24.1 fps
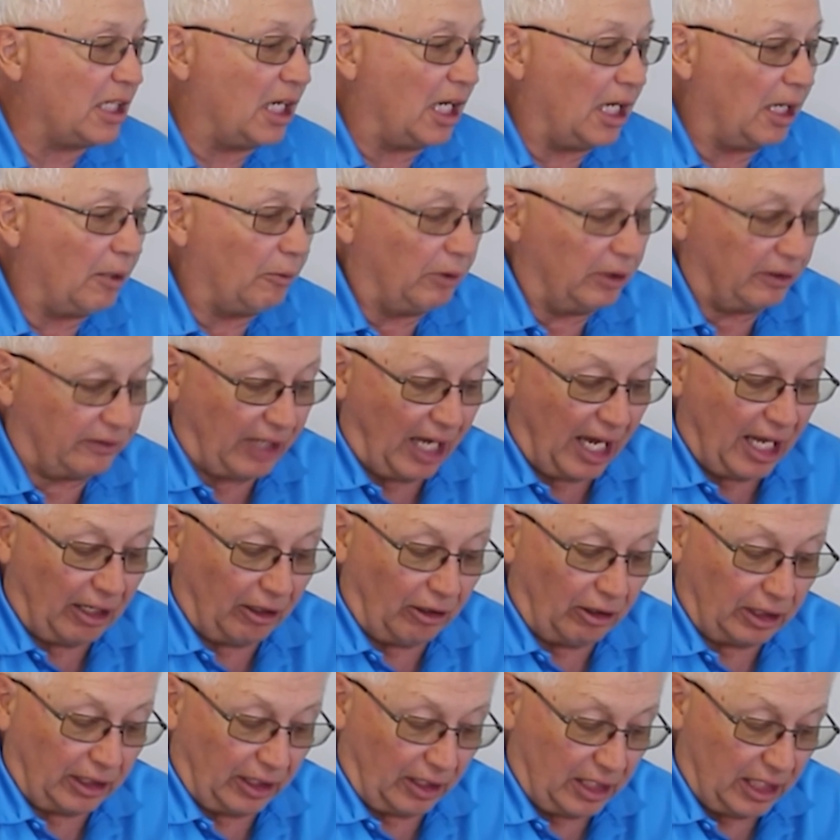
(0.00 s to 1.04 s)
We've got to
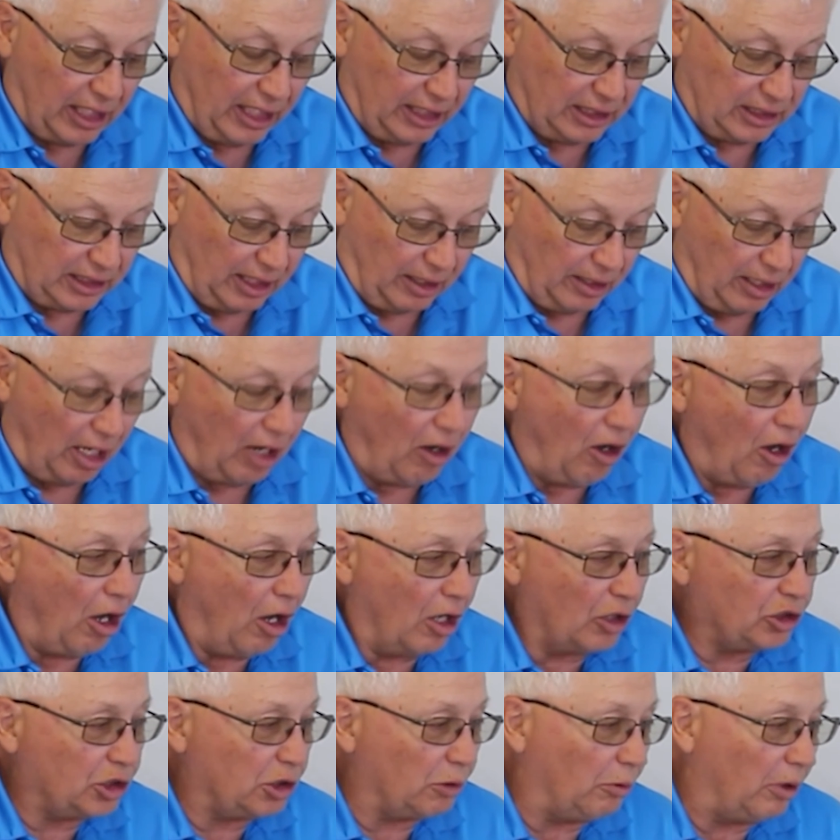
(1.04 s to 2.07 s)
look at things that
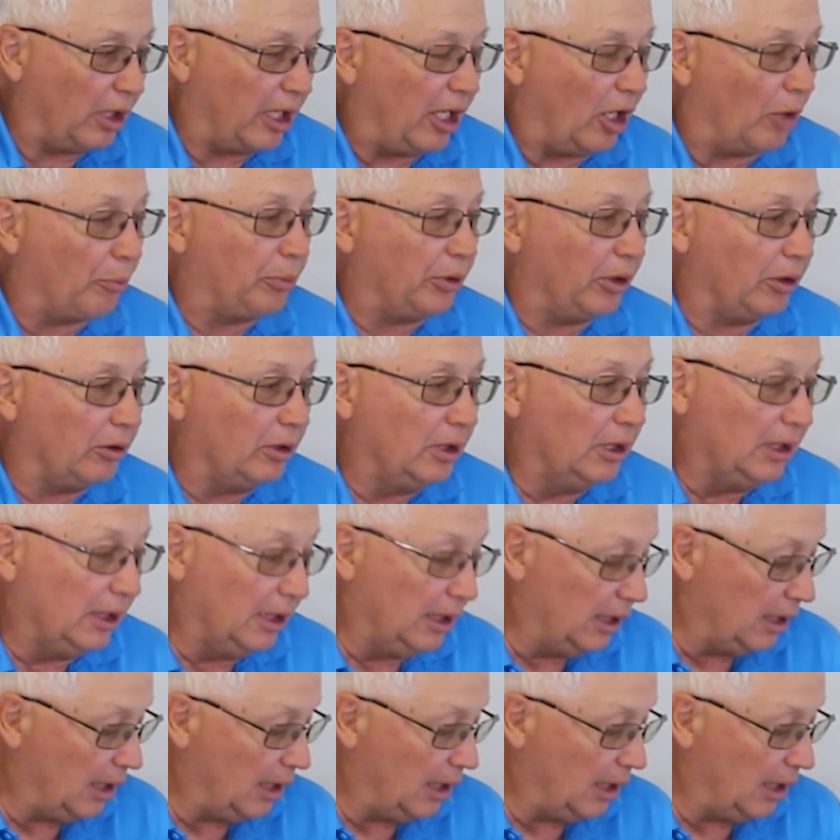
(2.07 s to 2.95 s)
also will help you,